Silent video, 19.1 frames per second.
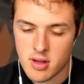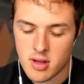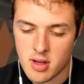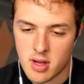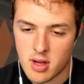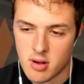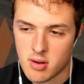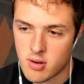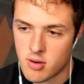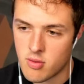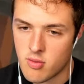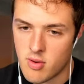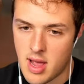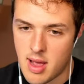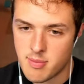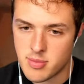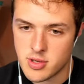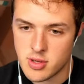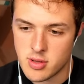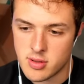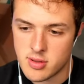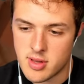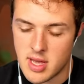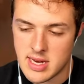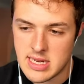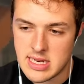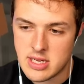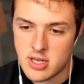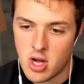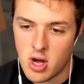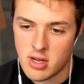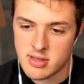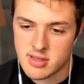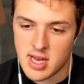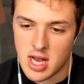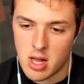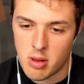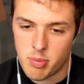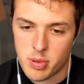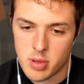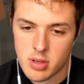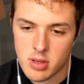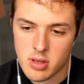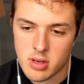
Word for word: Oh crap, dude. They need Yawn's help.